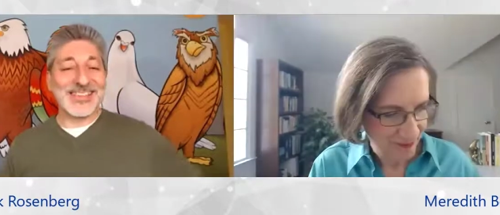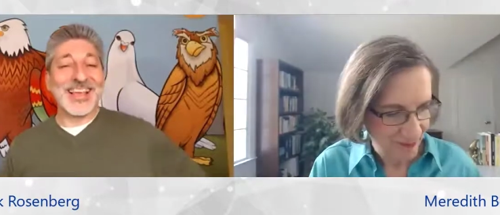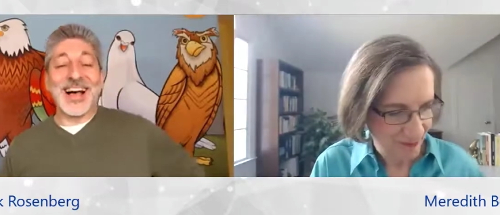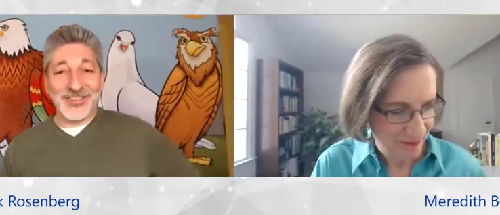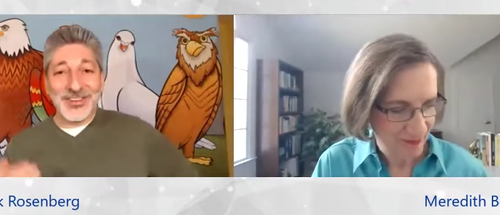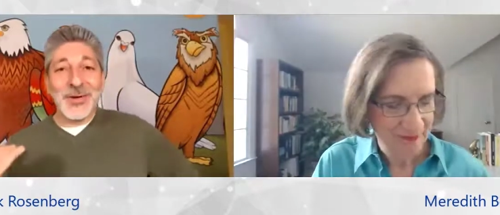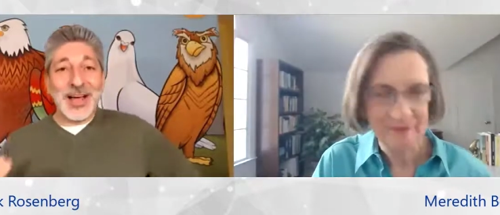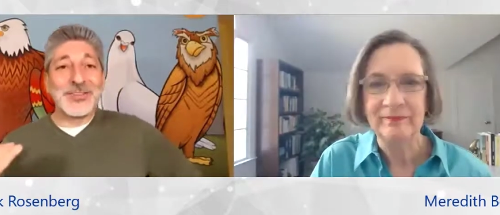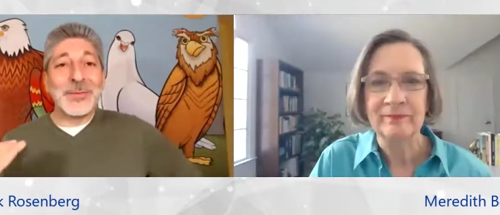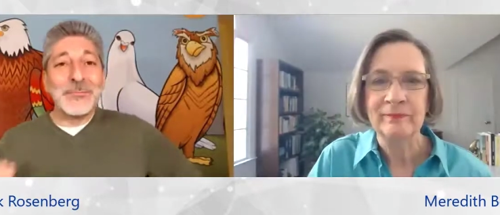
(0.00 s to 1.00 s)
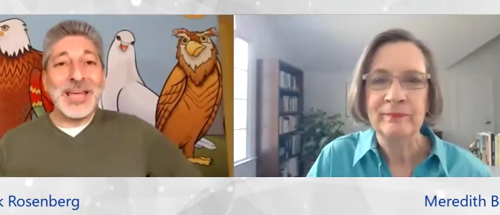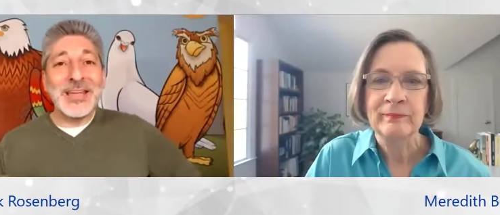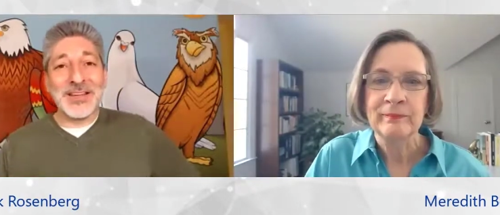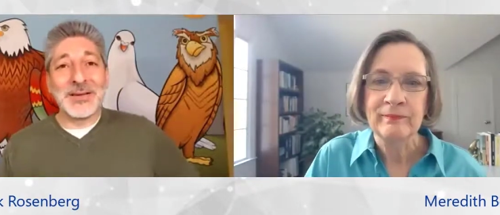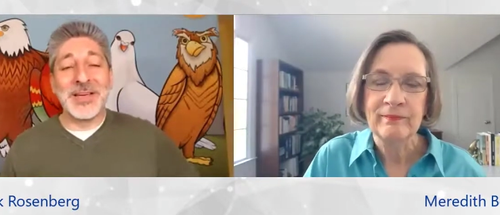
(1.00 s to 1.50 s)
Speaker 1: I'll show you how to be
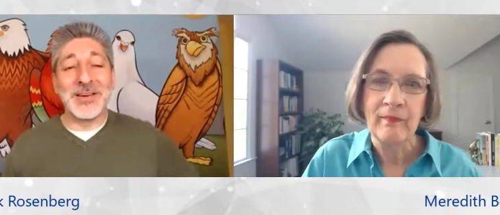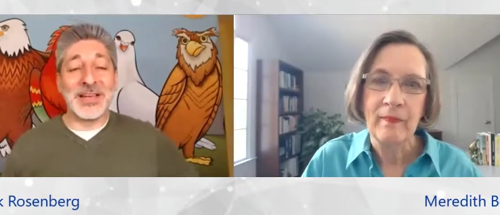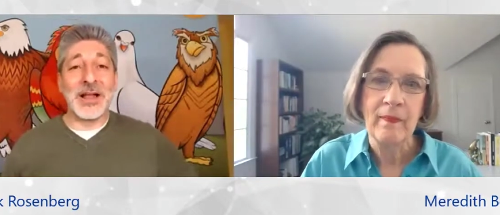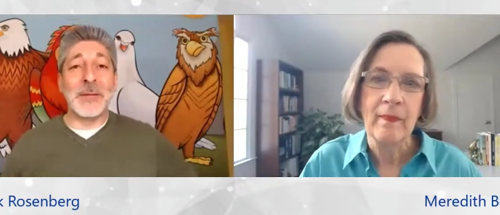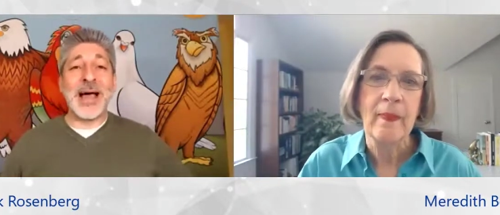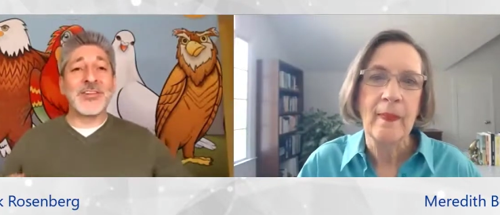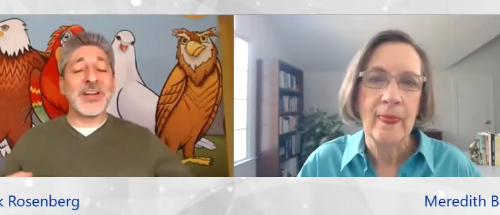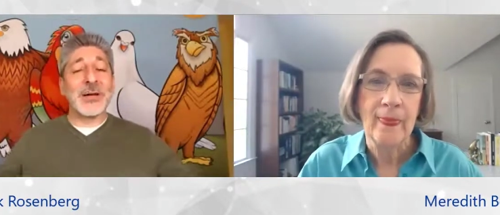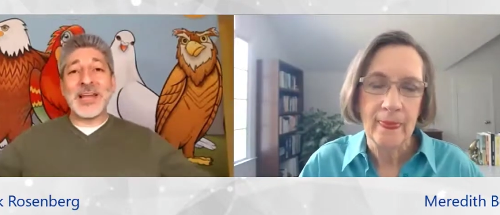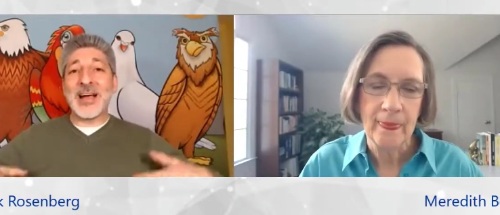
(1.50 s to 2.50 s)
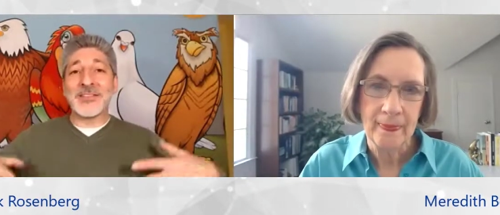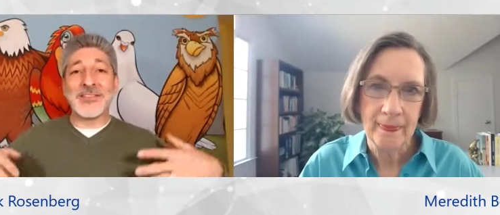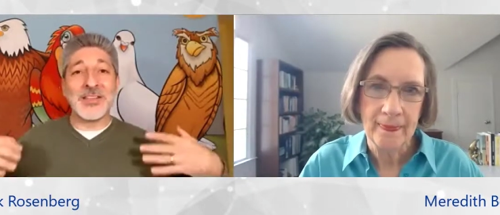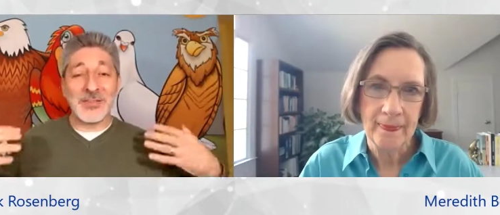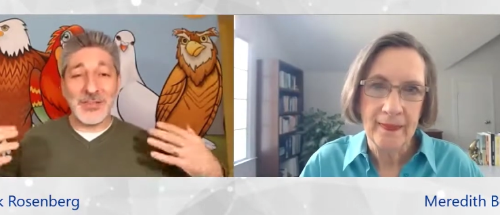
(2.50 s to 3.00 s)
the chameleon. Imagine I'm
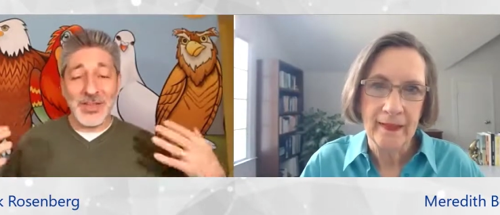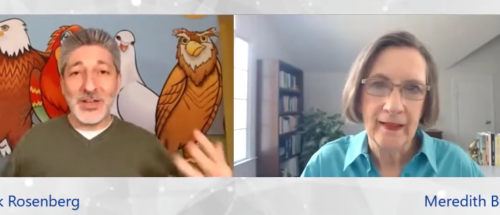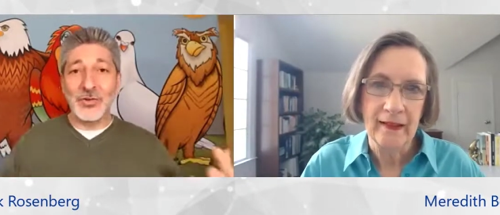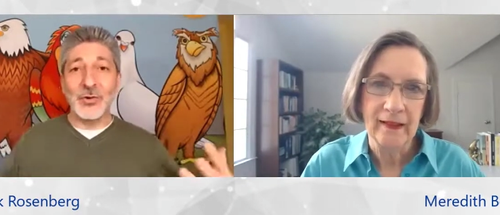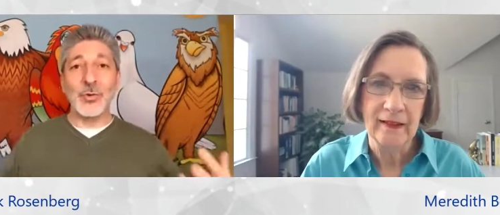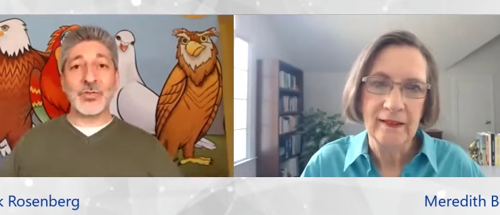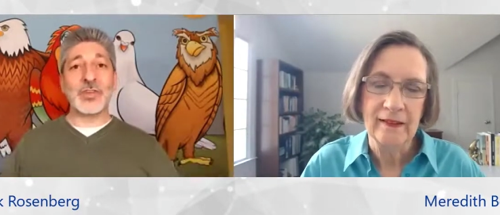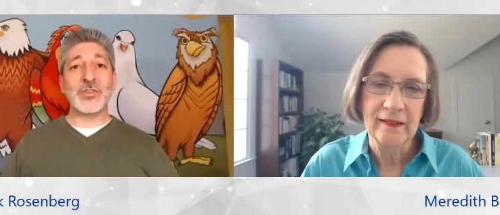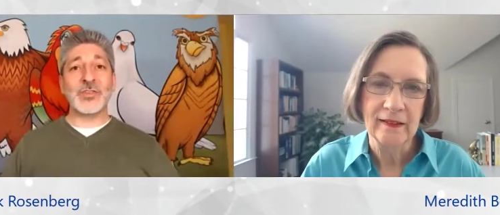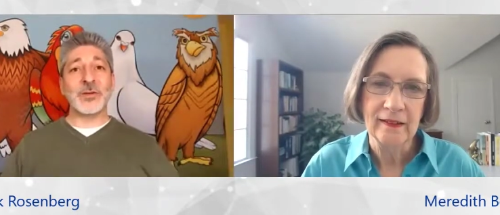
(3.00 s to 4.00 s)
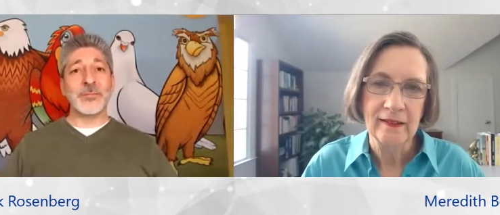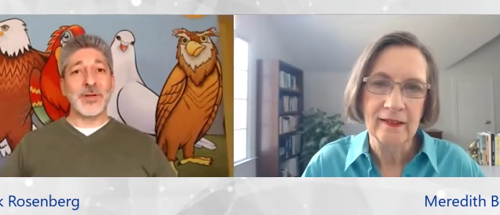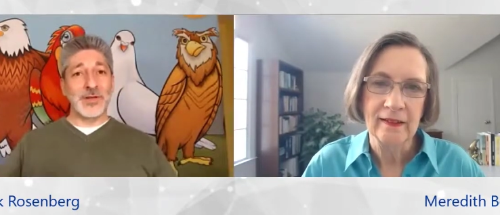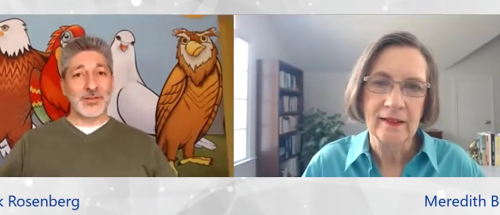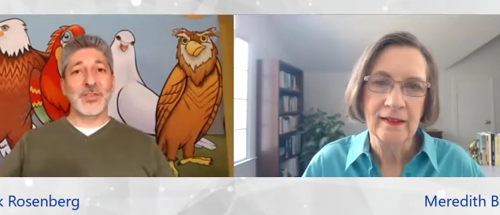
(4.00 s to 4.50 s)
announcing this new system
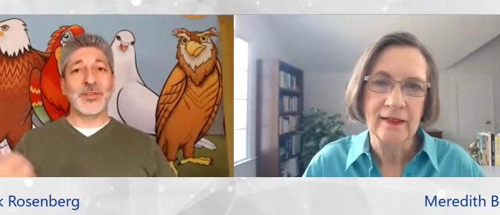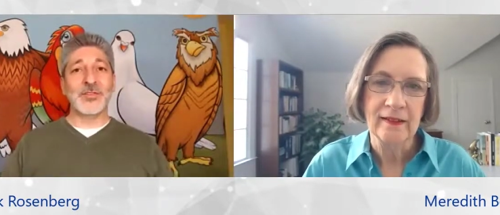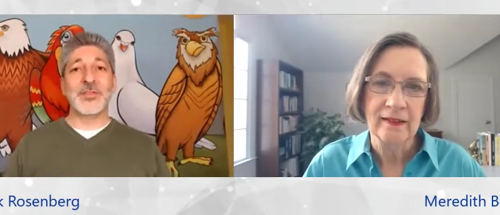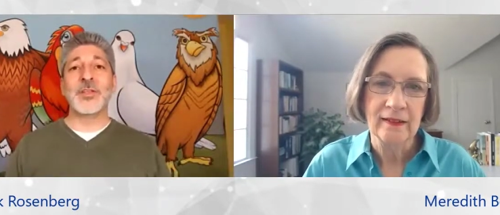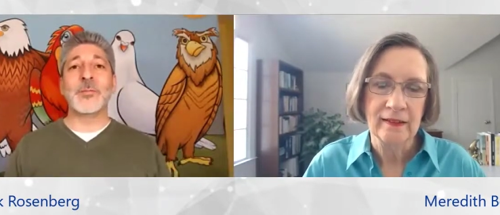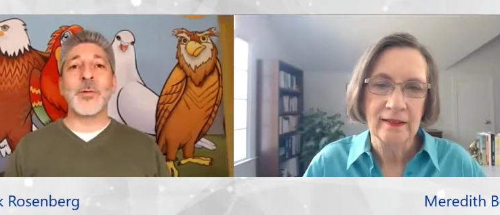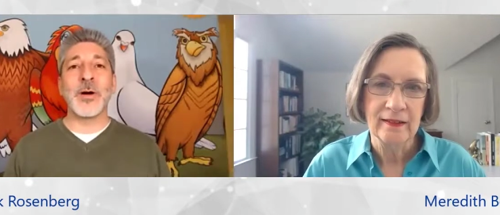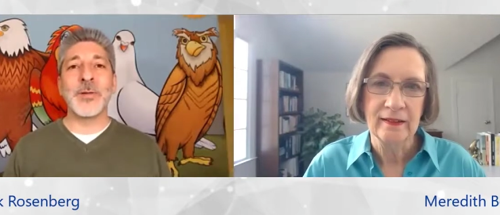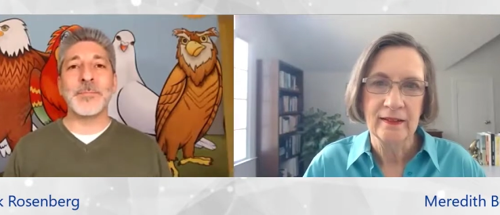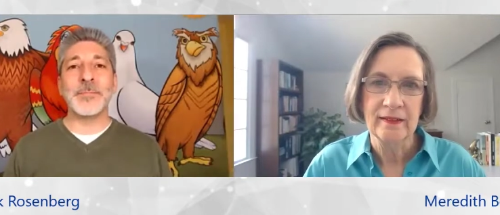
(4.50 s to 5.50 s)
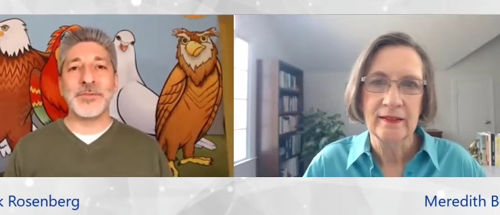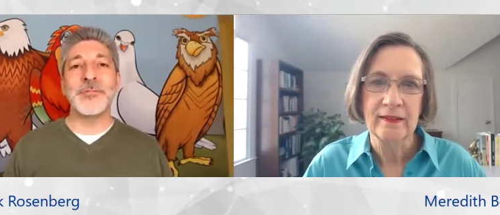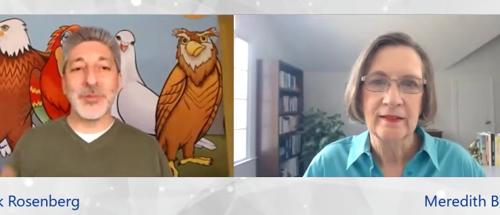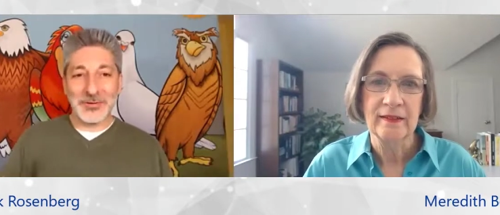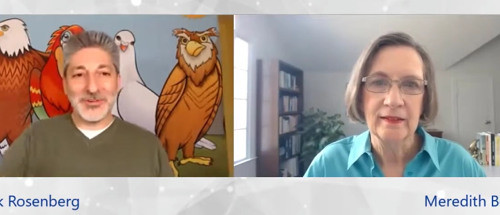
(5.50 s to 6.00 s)
to the department. See if
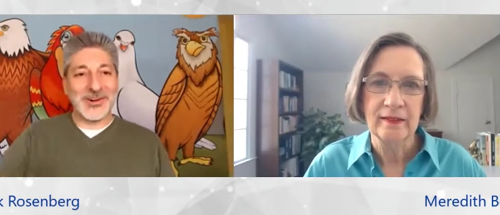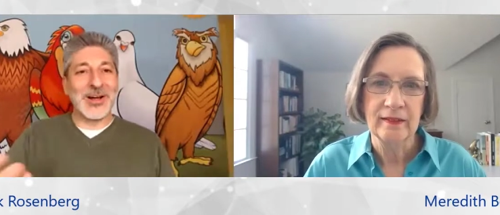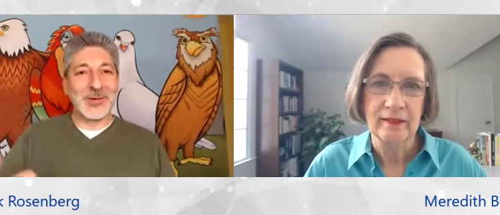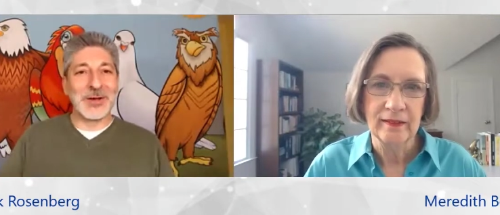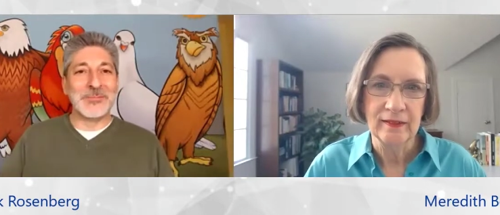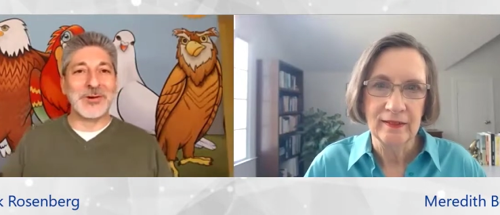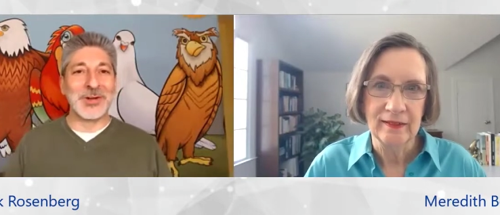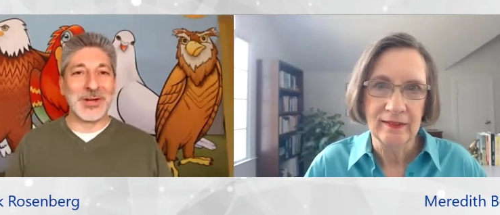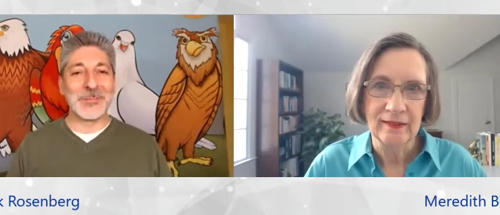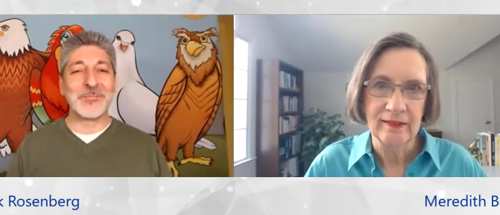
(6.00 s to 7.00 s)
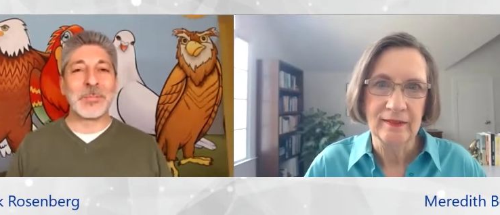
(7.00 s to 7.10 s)
you can figure out what I'm doing here.